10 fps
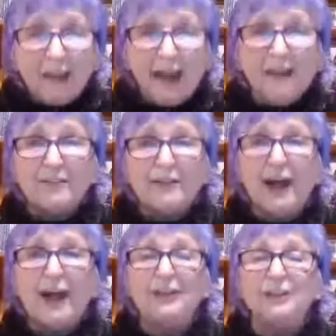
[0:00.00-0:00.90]

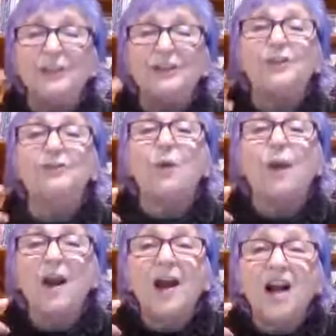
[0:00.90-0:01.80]
advertisements
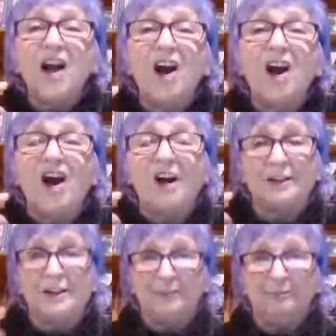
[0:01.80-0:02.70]
for
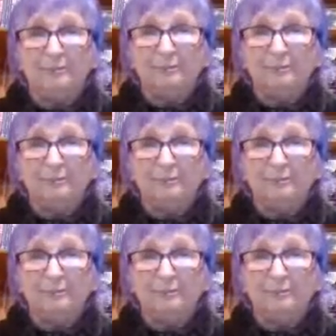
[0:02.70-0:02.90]
cars.